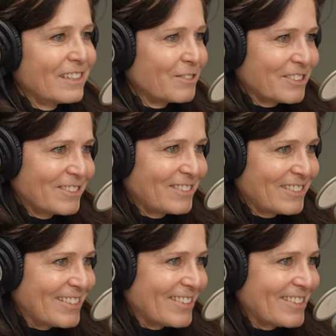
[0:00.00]
there was a
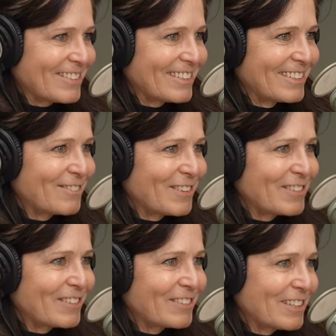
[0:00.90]
sentence in one
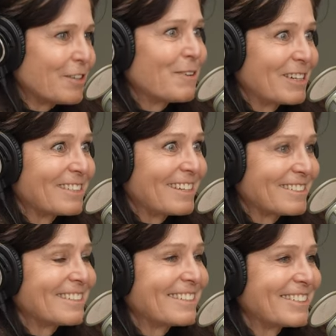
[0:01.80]
of your in your podcasts that uh. he uh-huh.